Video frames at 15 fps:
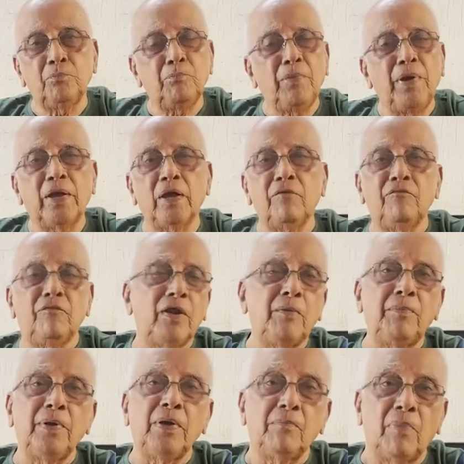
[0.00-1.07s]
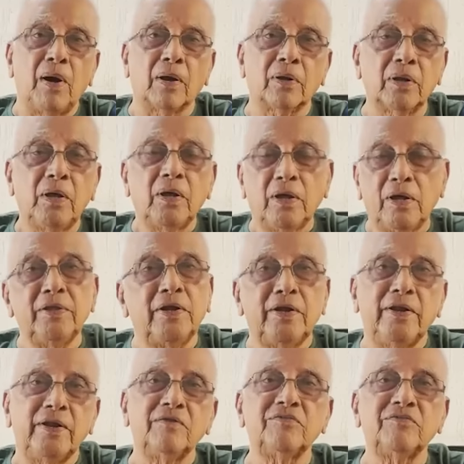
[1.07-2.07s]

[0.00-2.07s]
make a very big mark in Indian